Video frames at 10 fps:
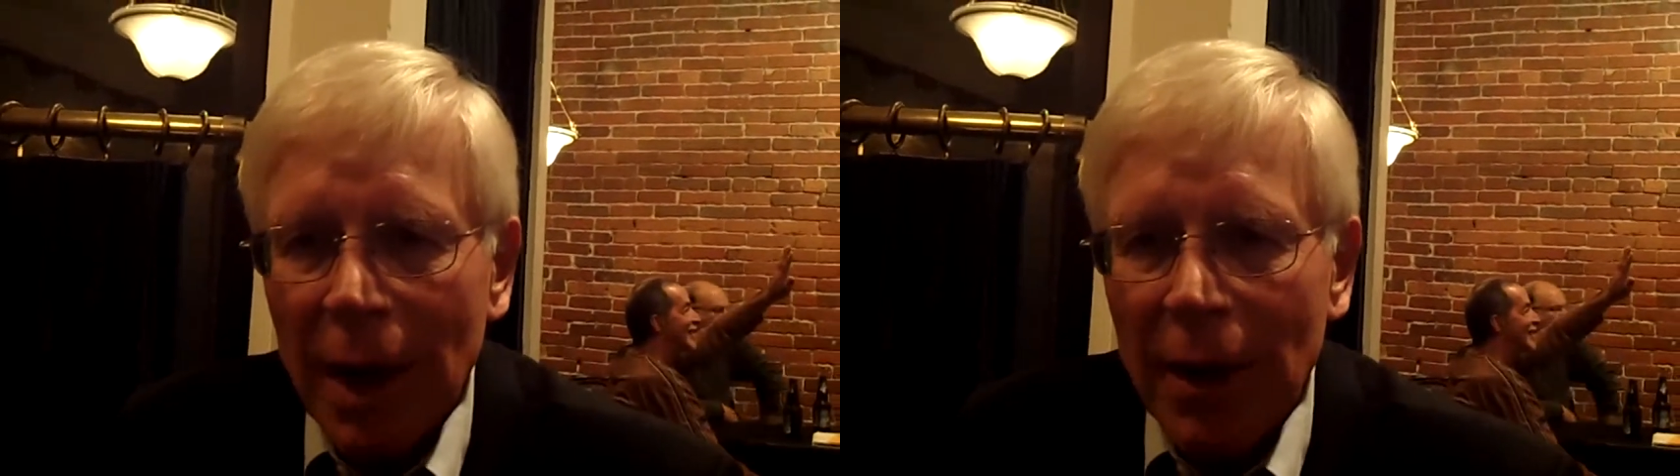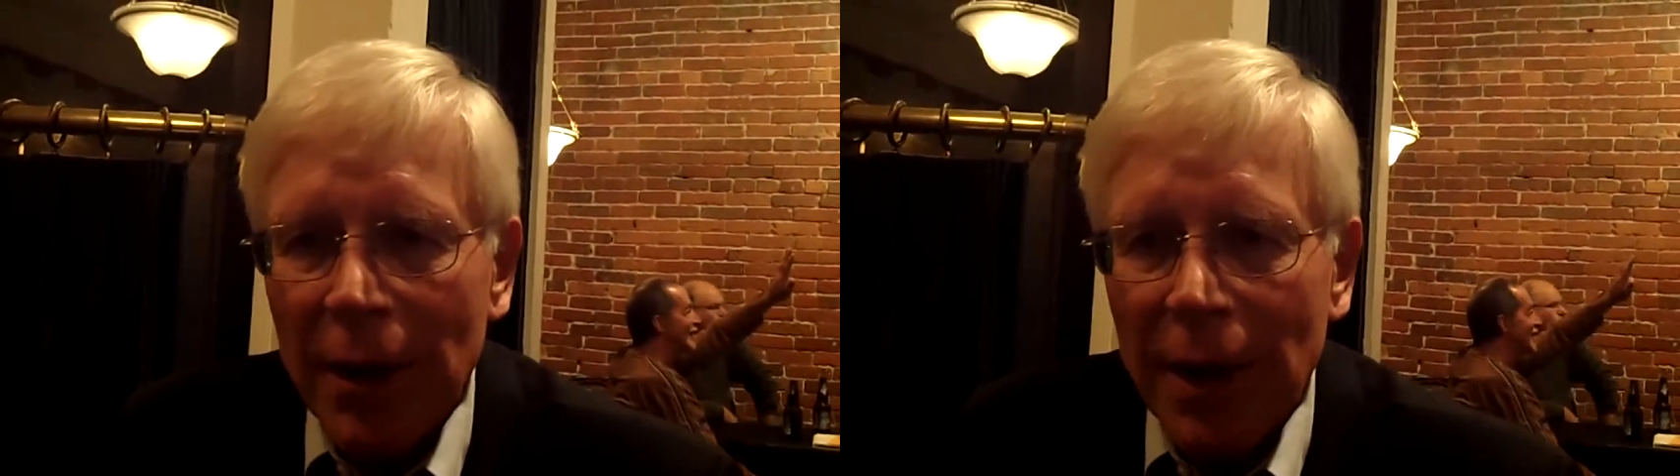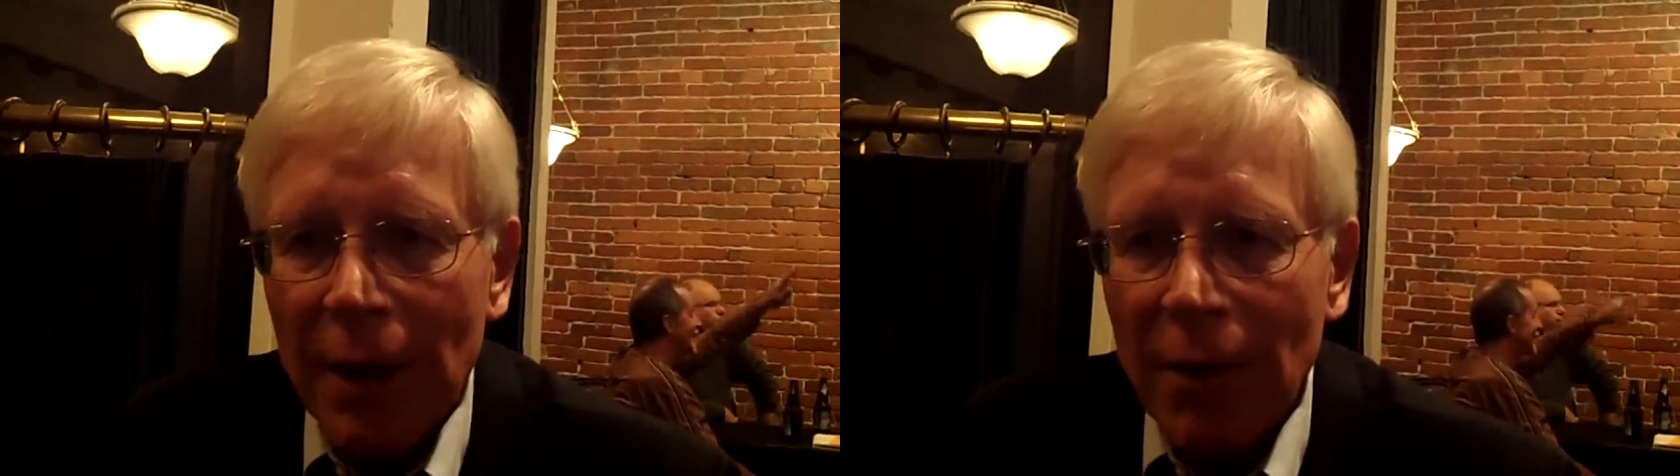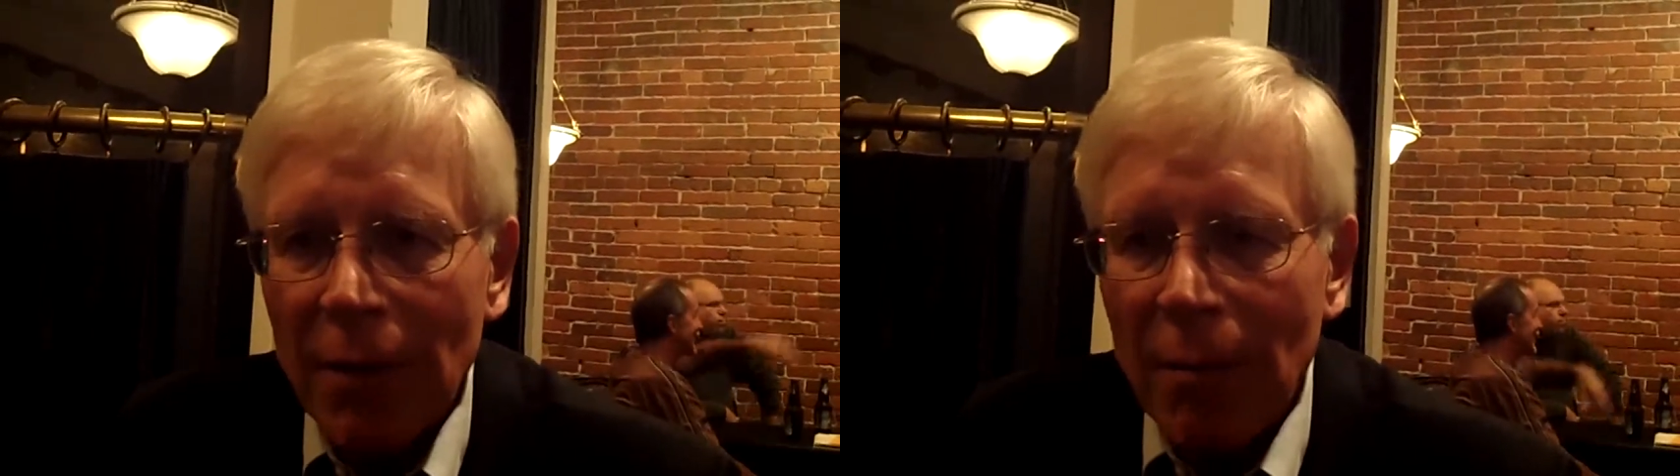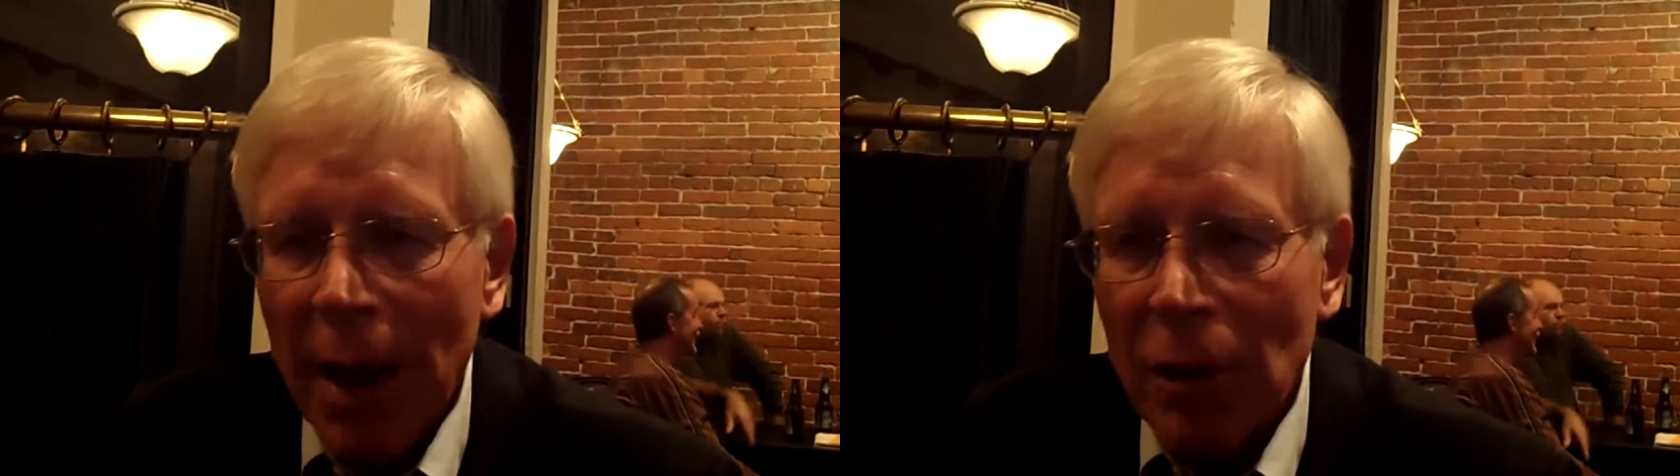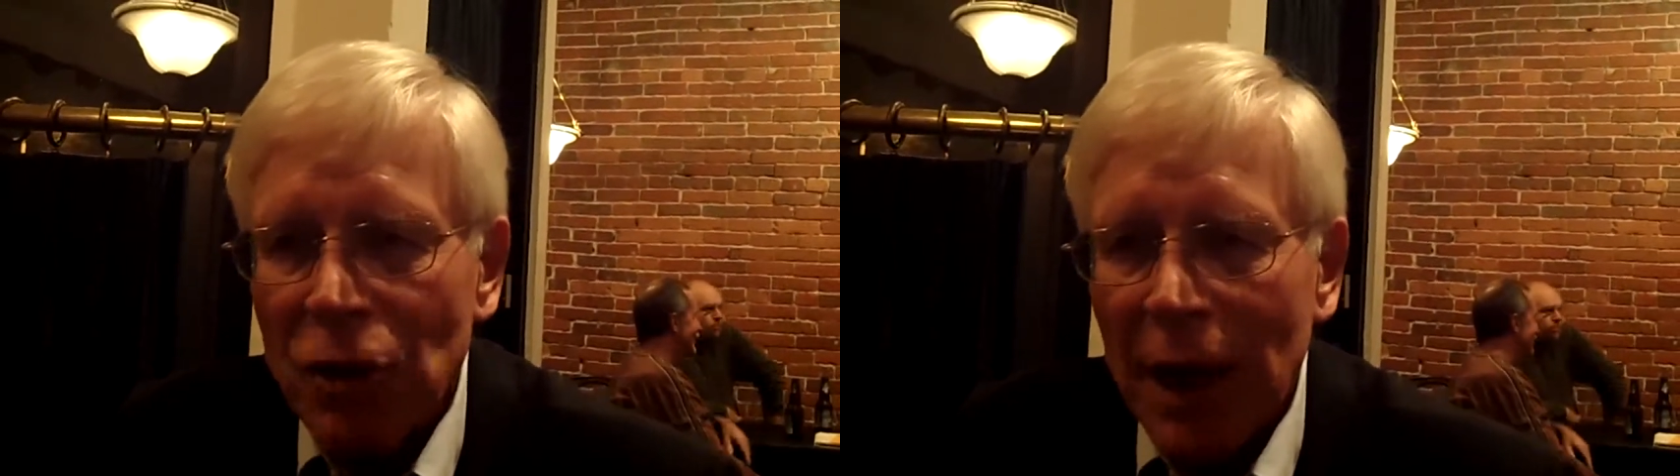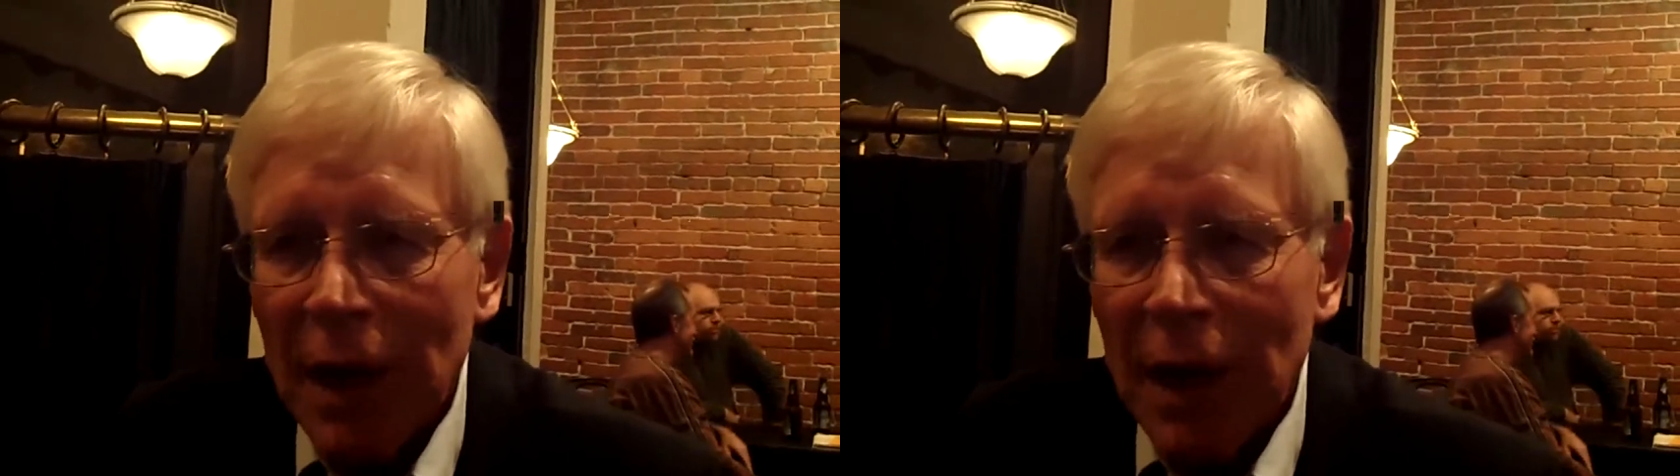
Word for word: I could hear Miles